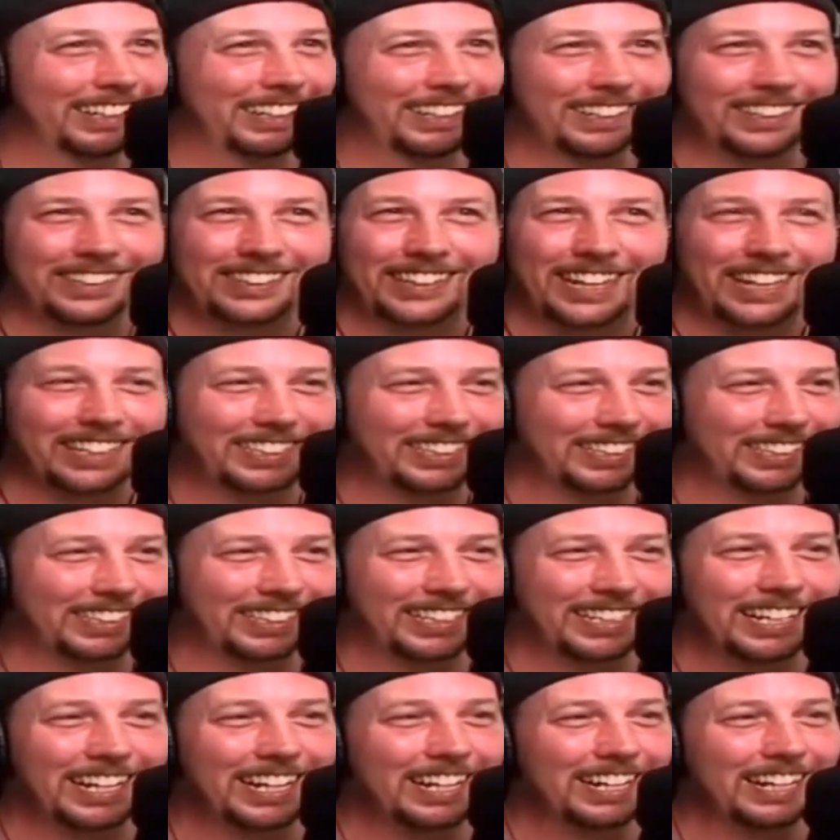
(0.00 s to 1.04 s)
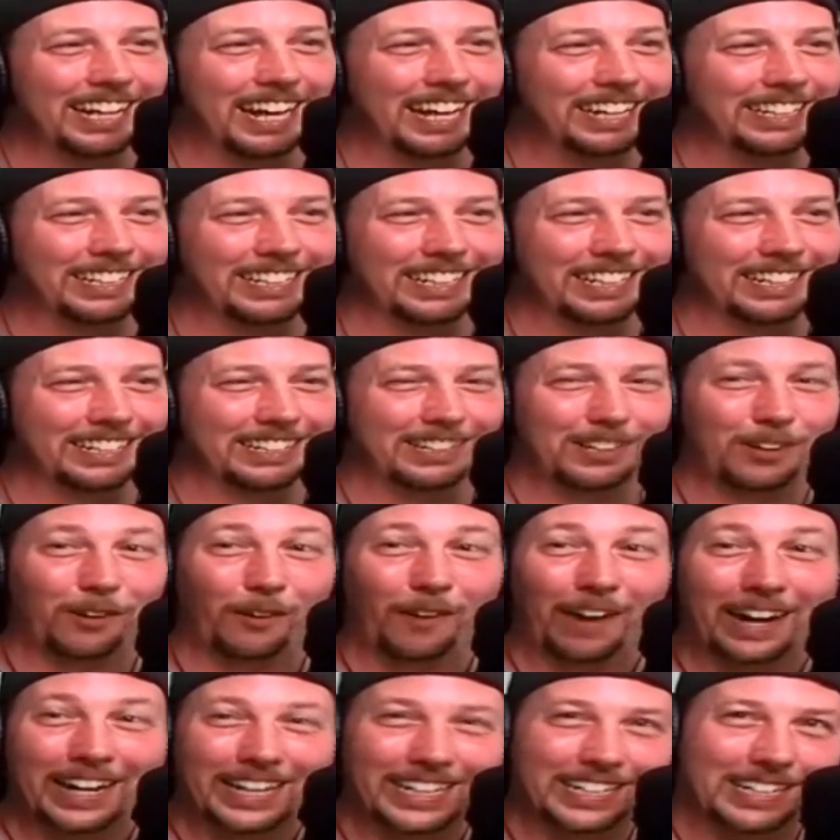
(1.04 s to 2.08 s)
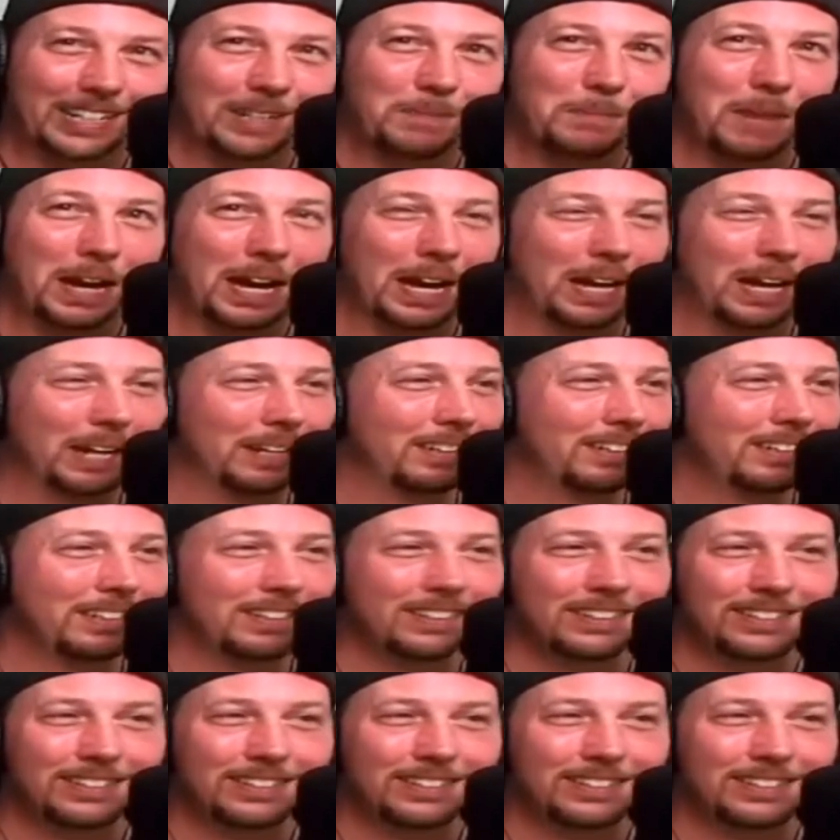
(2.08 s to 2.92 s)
that shit's crazy, man.